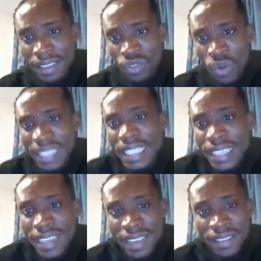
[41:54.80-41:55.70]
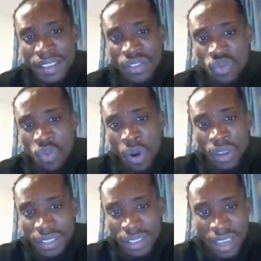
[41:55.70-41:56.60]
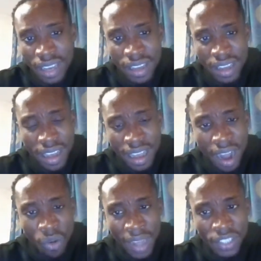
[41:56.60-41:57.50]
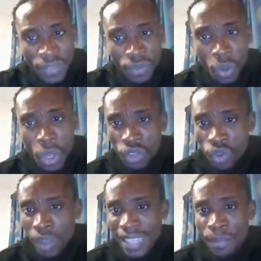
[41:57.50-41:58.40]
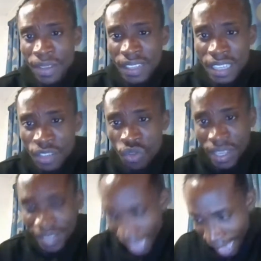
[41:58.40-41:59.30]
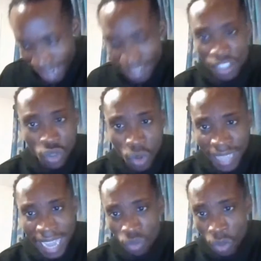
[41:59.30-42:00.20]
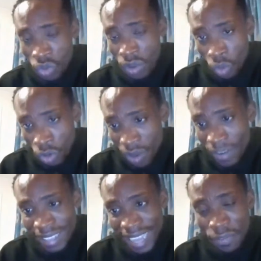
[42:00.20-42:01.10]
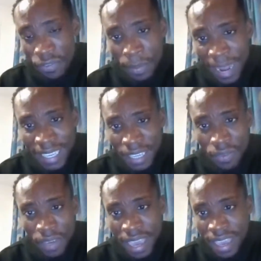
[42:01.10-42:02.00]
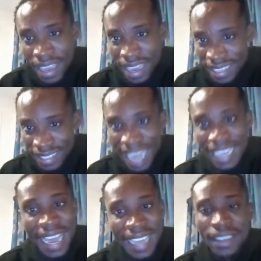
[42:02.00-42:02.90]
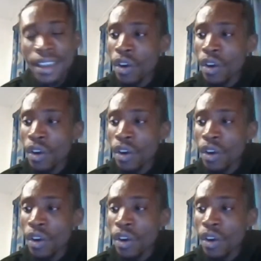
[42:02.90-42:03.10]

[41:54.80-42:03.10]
20 years this is what I will achieve. No. So what I basically do is I ensure that whatsoever time frame I give here is aligned.